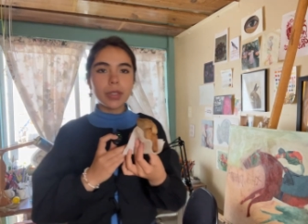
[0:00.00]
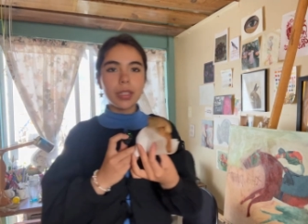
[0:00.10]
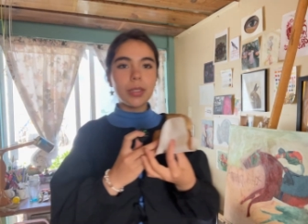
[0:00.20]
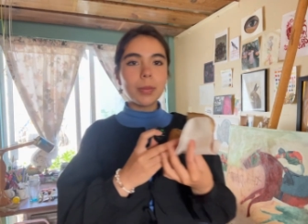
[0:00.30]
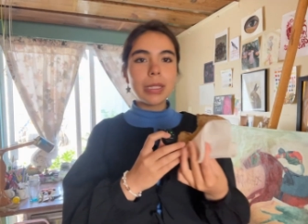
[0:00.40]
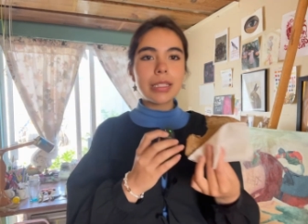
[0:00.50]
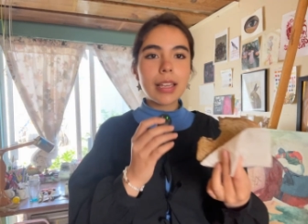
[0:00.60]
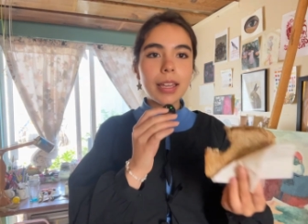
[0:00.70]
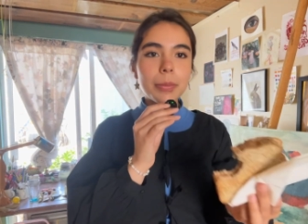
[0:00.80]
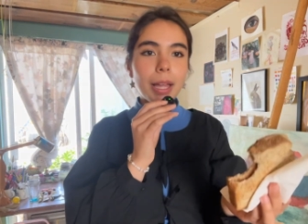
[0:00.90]
the
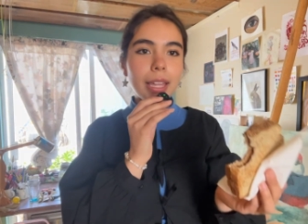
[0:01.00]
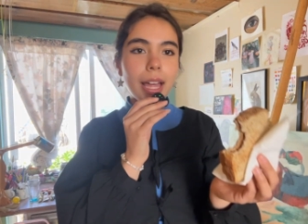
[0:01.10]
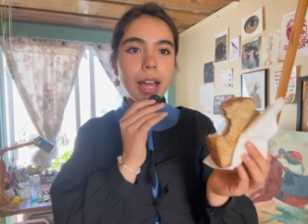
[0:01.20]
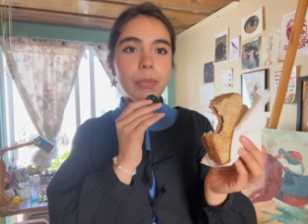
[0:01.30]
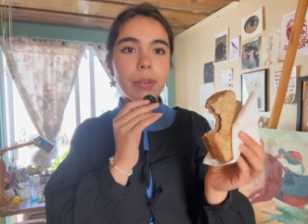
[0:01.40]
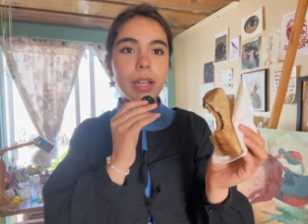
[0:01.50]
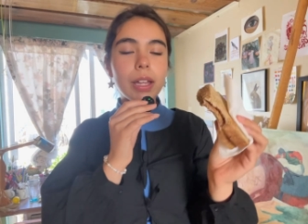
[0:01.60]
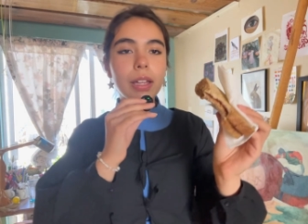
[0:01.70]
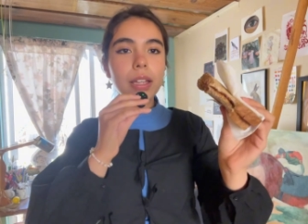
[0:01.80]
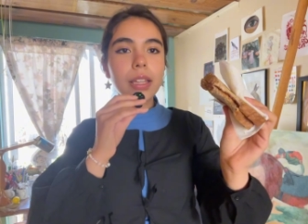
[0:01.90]
meantime, I have
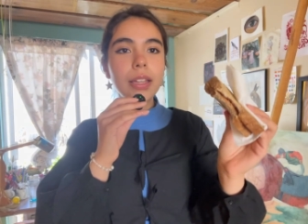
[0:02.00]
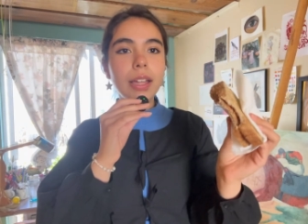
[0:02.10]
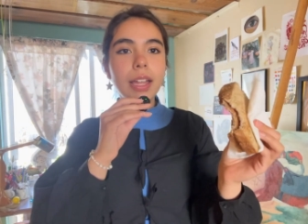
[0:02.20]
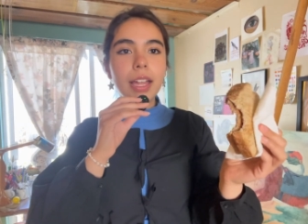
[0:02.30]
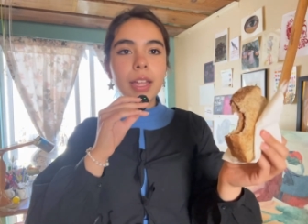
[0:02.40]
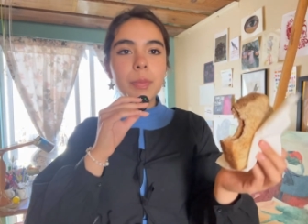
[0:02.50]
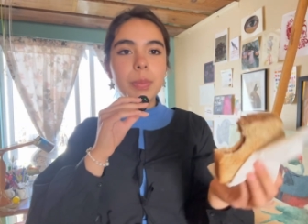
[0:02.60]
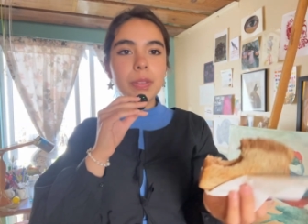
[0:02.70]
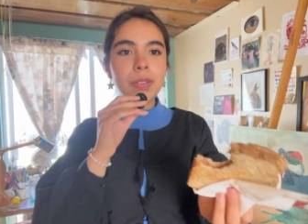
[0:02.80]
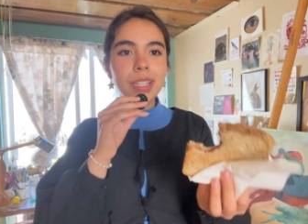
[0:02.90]
a
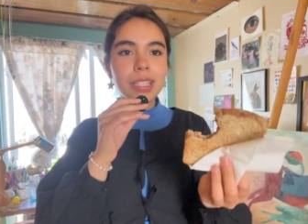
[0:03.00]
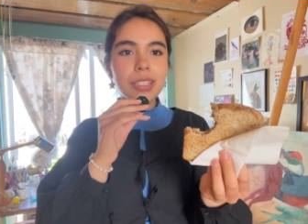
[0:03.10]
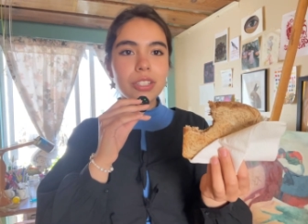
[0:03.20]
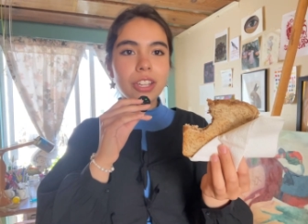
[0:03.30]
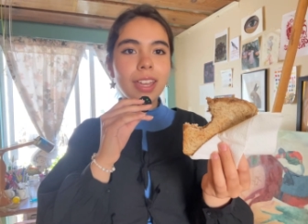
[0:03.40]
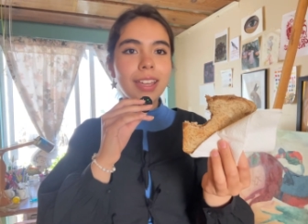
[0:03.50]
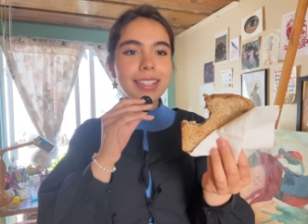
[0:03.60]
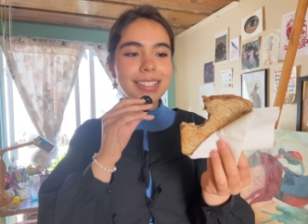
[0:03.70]
PB&J